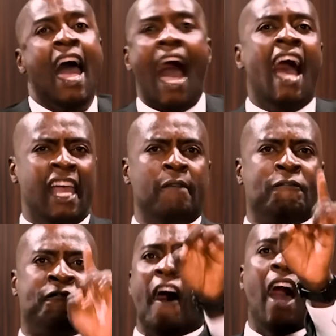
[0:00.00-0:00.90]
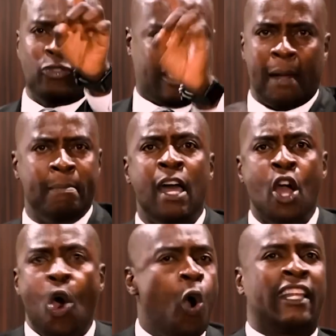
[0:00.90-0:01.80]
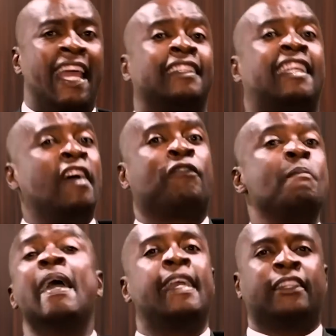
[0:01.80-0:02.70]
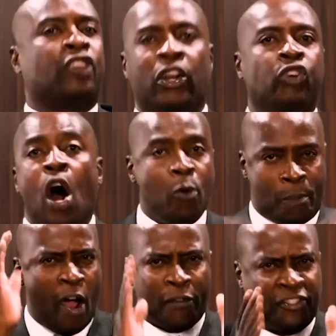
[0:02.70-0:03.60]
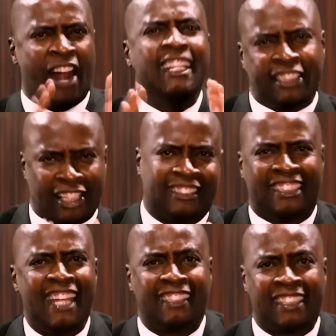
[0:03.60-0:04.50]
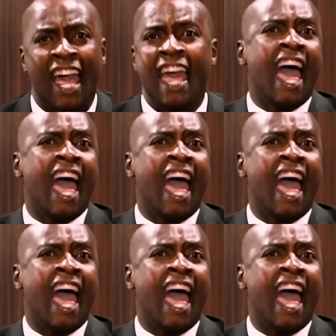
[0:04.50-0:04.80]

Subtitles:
I have found him who can give me the robe of righteousness.